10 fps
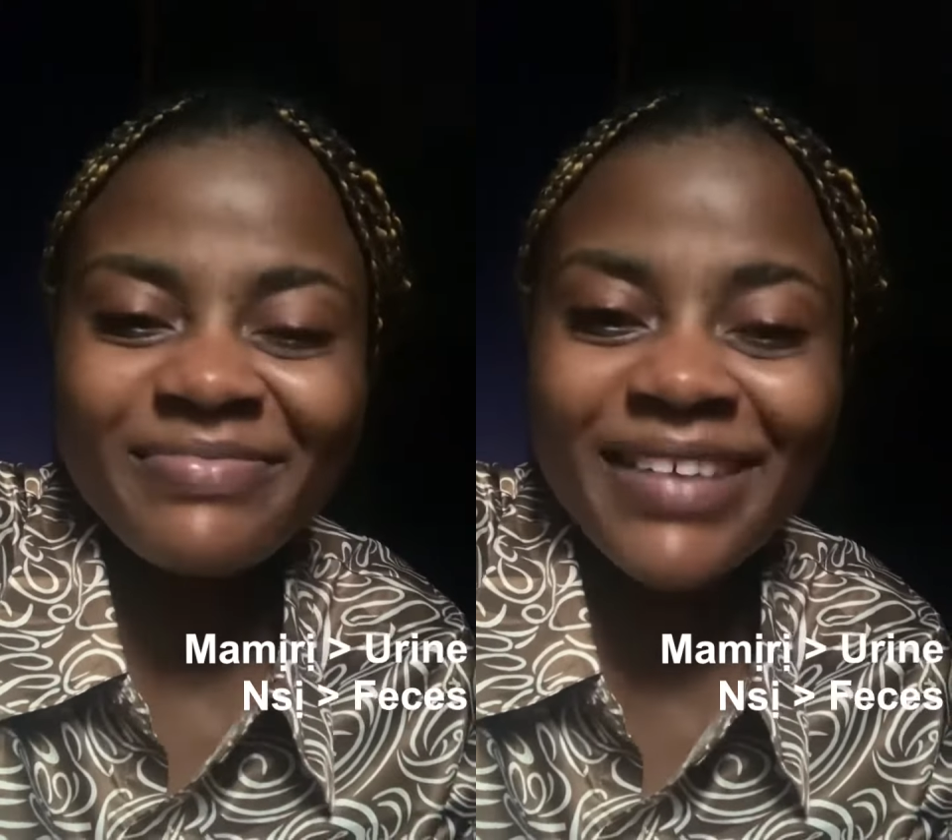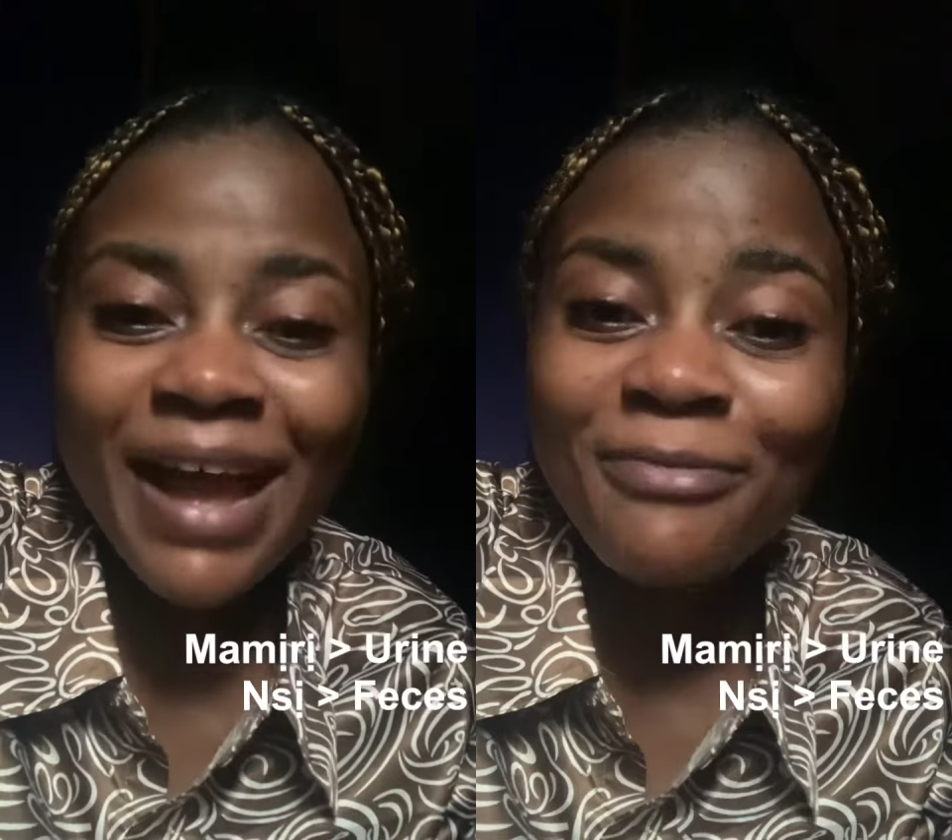
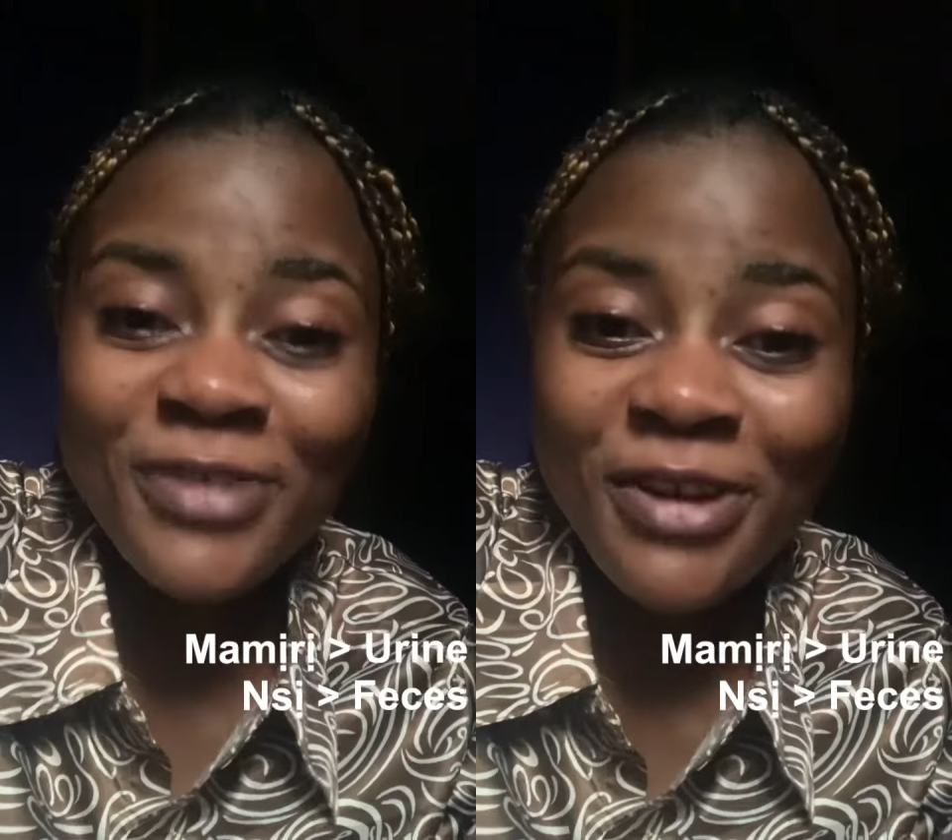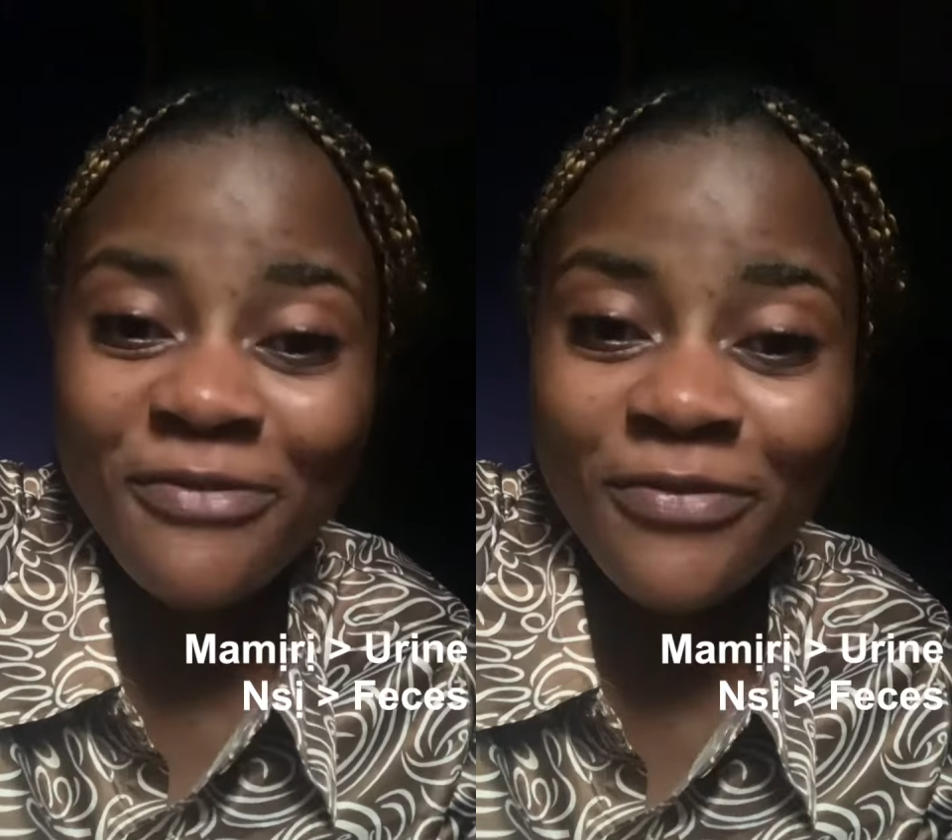I'm
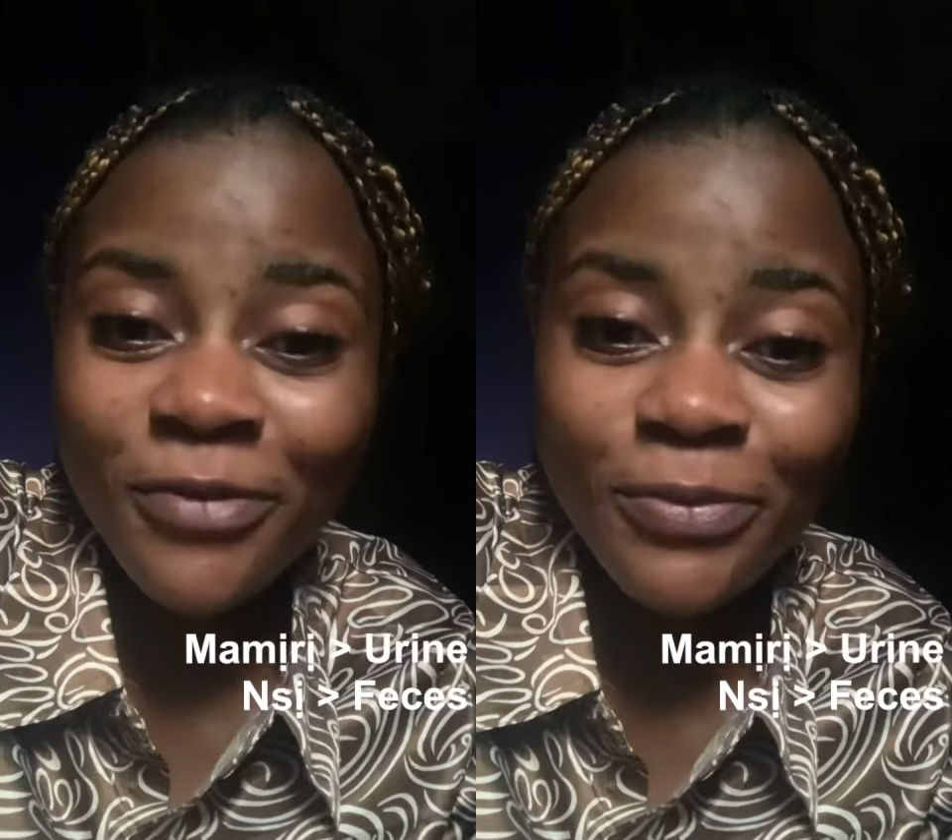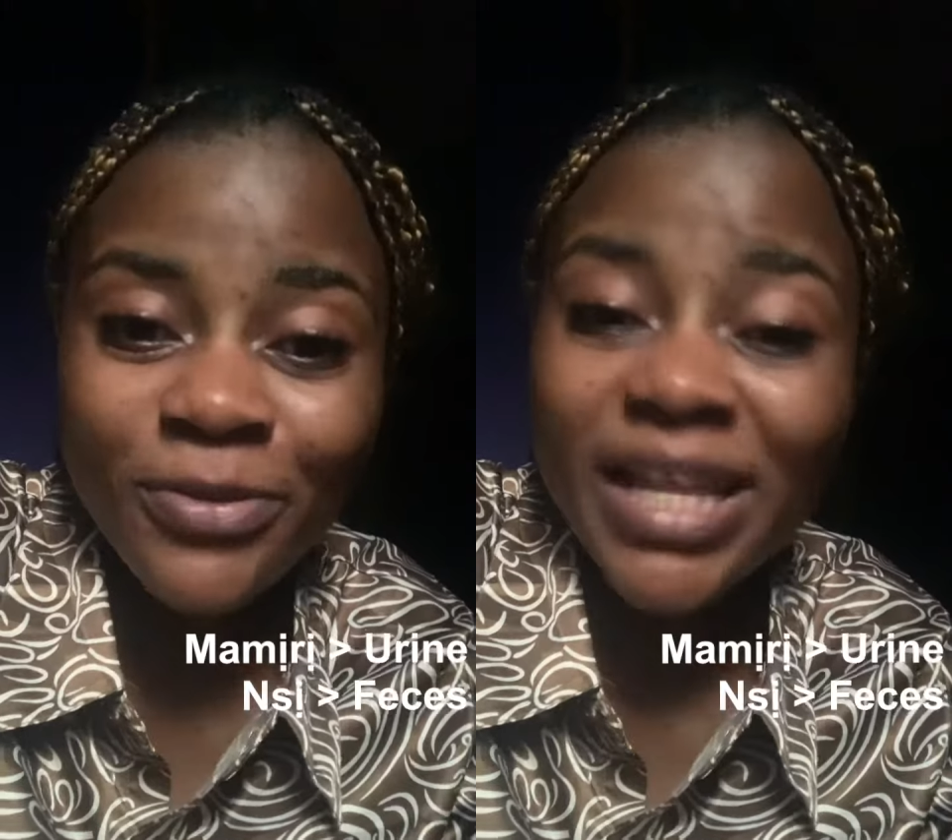craving for
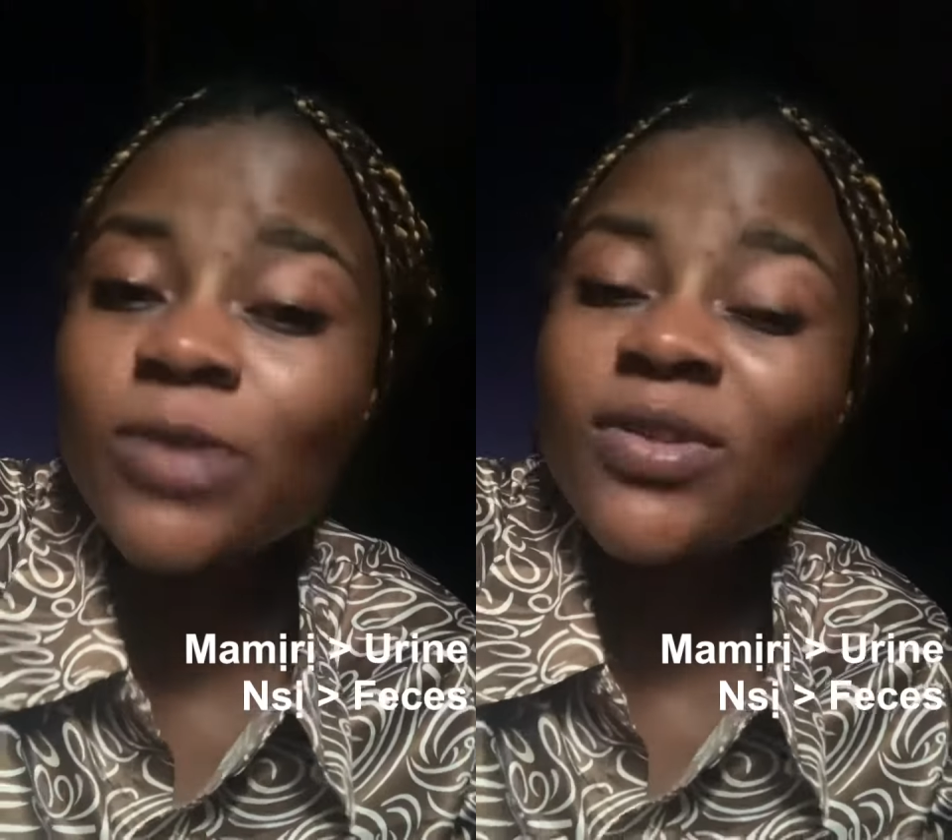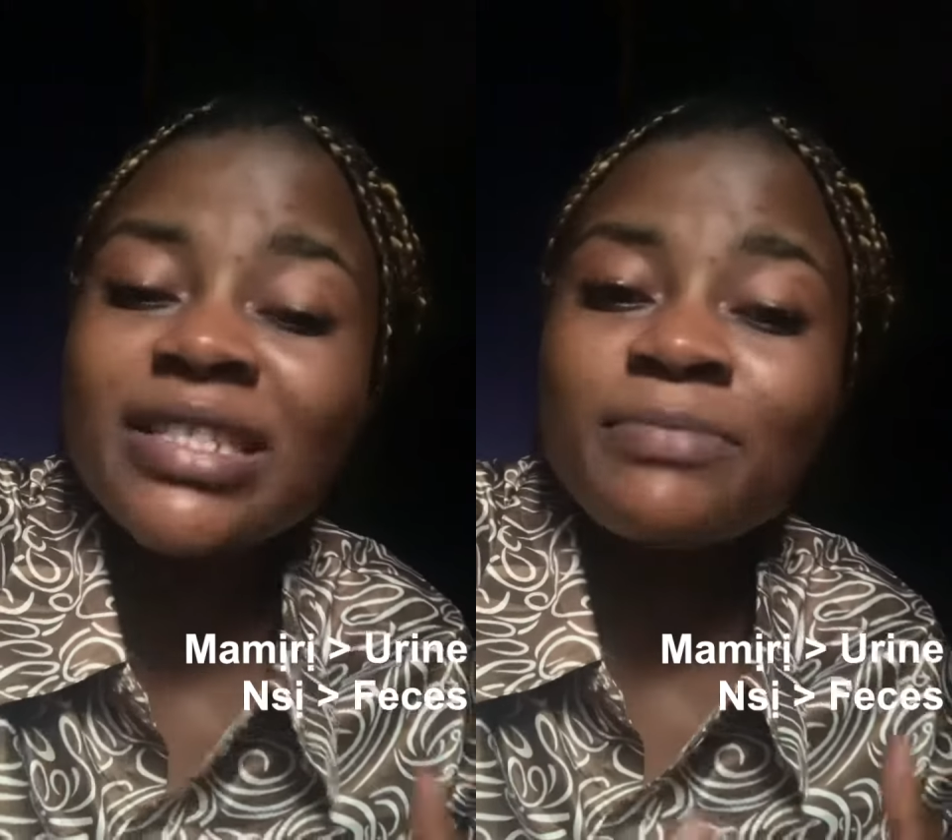poo. That's
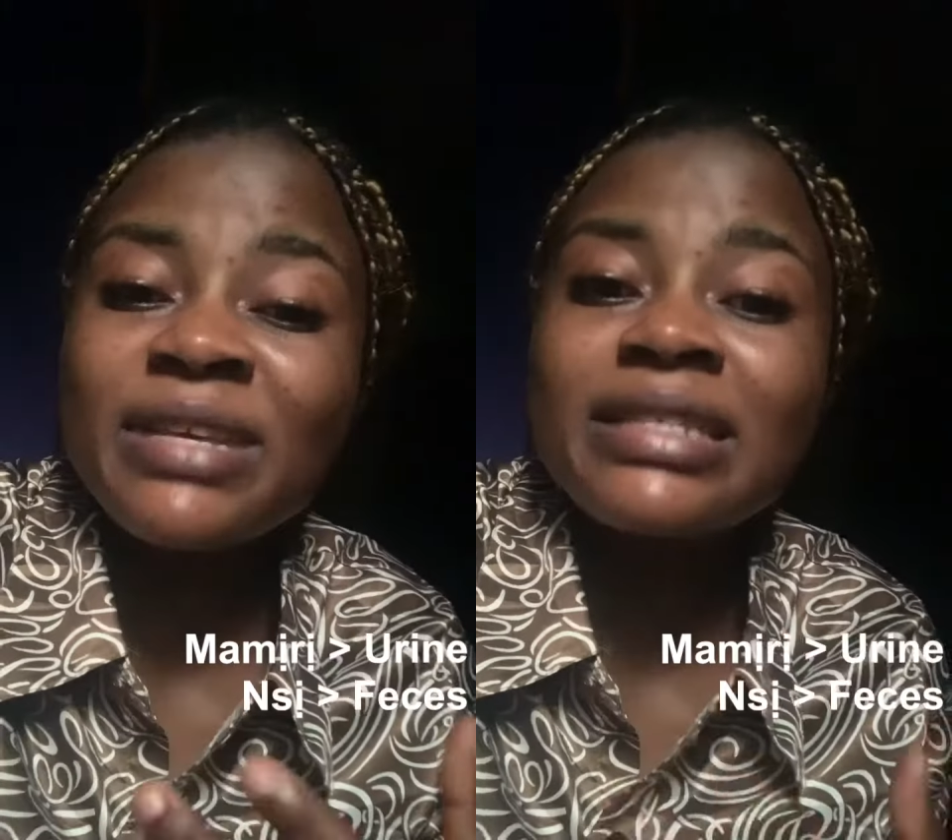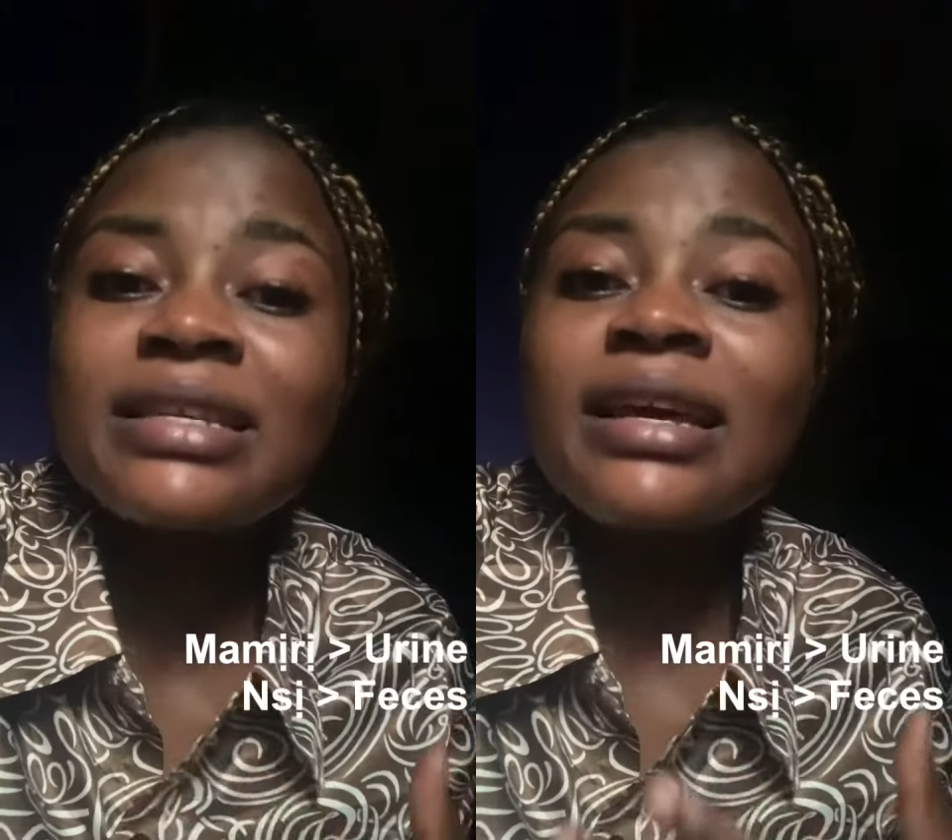what it
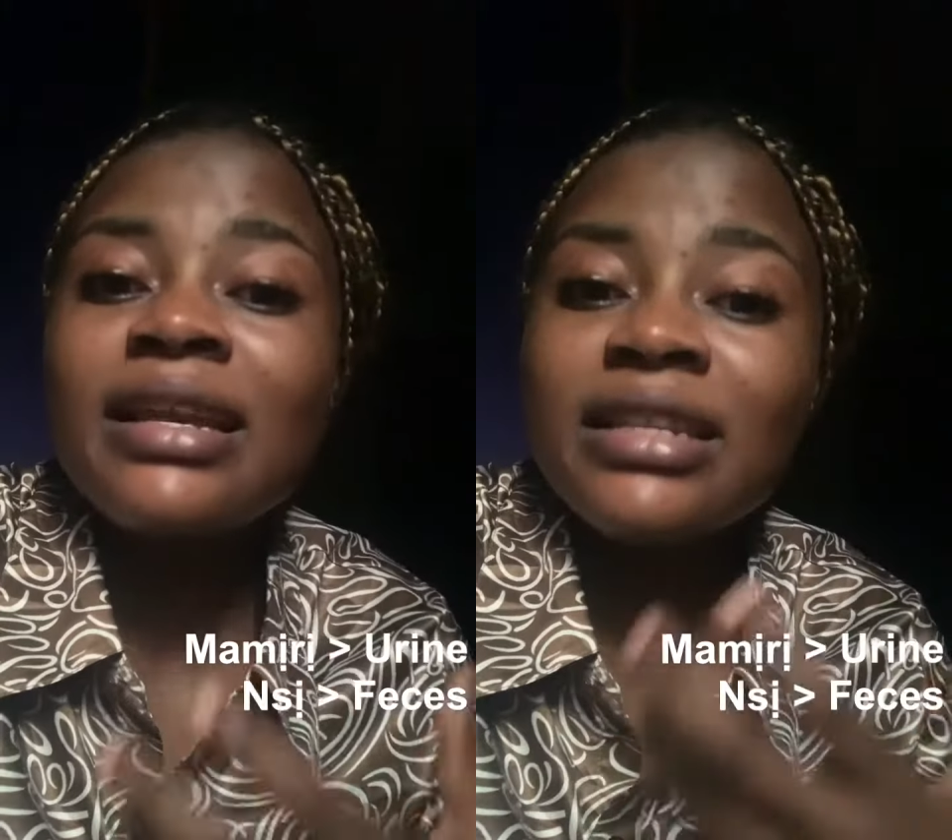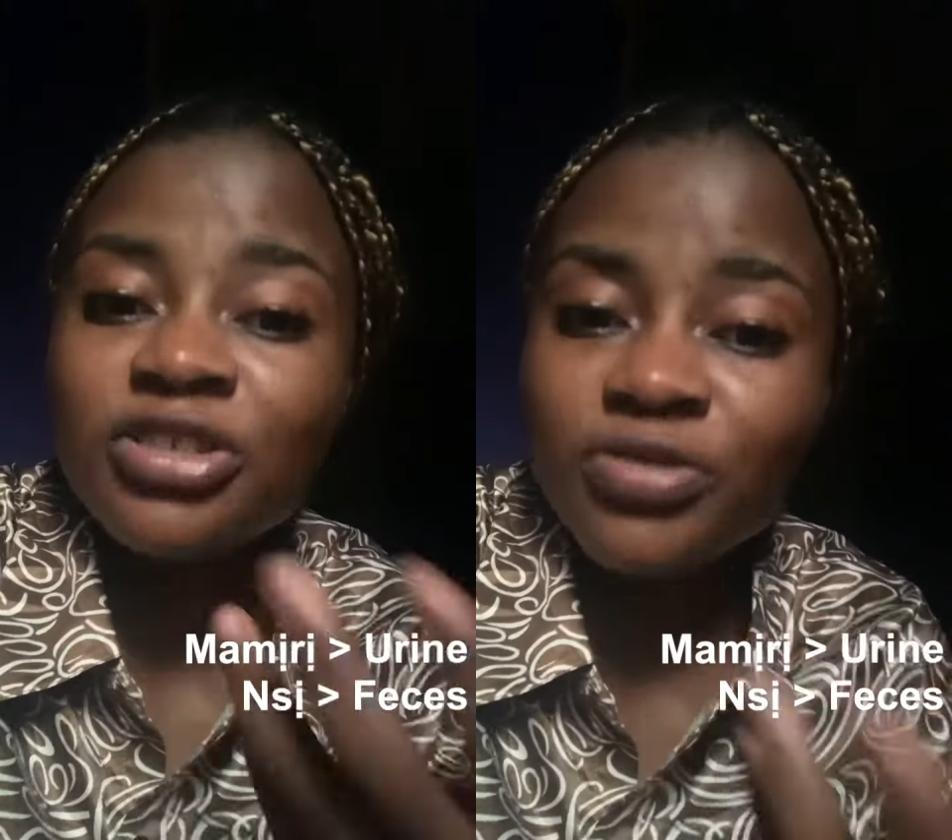means
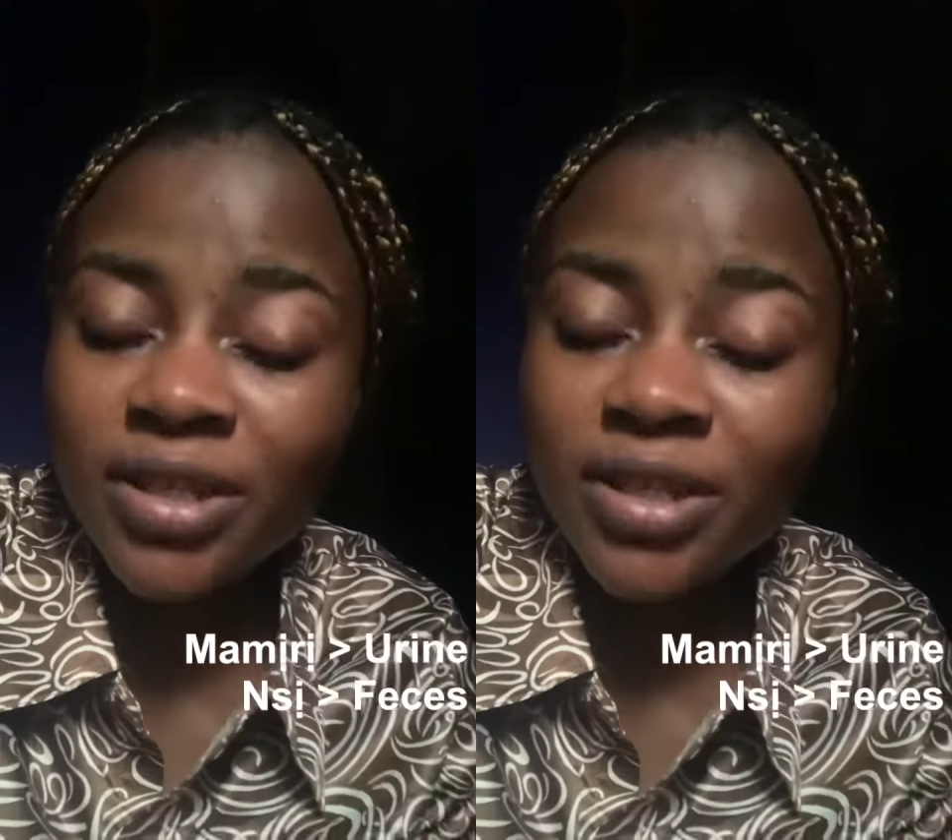literally,